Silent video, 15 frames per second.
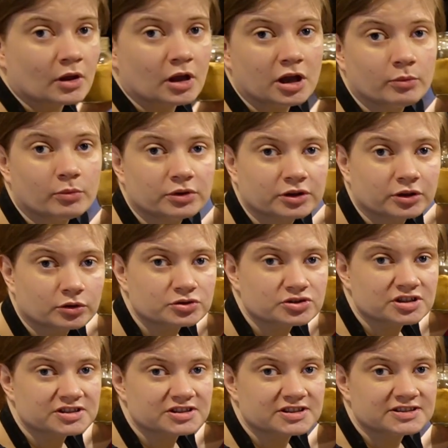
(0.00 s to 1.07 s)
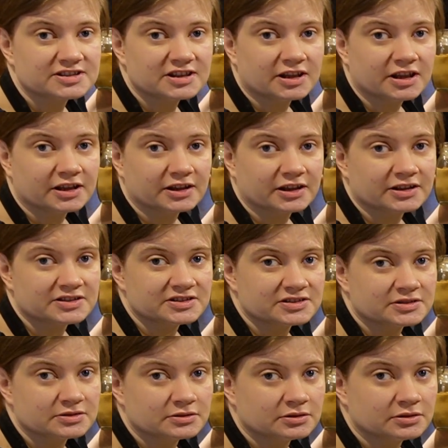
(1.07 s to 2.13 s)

I want a consistency like this